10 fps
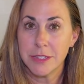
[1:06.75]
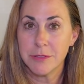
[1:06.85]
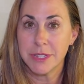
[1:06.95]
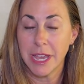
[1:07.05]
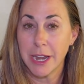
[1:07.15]
who
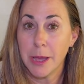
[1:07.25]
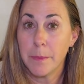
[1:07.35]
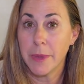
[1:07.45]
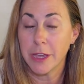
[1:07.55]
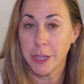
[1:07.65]
set up
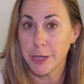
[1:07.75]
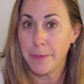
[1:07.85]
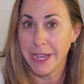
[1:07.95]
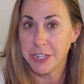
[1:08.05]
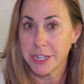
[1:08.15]
a good
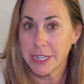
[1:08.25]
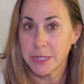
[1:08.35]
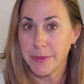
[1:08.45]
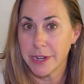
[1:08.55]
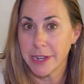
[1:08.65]
patient
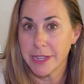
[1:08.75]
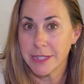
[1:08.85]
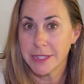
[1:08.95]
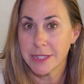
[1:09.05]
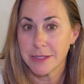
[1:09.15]

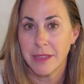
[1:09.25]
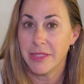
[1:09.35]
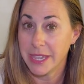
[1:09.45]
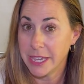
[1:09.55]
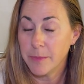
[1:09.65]
experience.
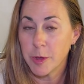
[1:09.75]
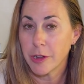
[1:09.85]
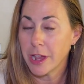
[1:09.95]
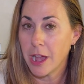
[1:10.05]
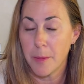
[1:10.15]
They keep
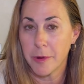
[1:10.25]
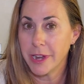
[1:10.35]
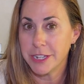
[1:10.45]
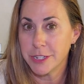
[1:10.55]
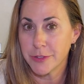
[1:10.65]
your
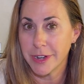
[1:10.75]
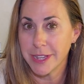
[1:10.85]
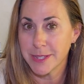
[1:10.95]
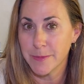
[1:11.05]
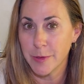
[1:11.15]
operations
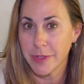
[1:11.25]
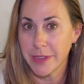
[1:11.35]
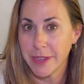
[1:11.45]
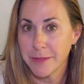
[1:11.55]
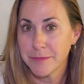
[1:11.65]
running
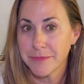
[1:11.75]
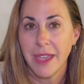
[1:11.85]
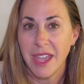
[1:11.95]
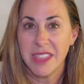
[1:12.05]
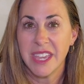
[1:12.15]
smoothly,
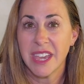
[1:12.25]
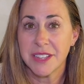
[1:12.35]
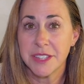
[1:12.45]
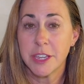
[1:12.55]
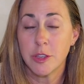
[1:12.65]
and they
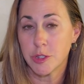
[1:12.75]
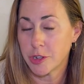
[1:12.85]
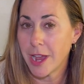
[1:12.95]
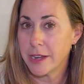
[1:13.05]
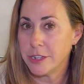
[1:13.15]
execute
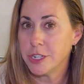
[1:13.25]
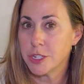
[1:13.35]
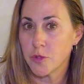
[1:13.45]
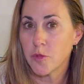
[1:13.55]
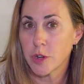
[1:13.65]

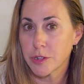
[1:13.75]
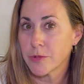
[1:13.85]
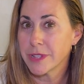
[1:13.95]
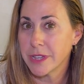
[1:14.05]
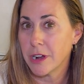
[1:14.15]
strategies you worked
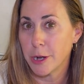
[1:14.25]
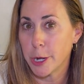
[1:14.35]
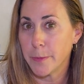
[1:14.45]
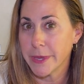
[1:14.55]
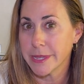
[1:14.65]
really hard
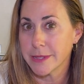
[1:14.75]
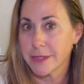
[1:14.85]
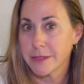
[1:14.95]
to build.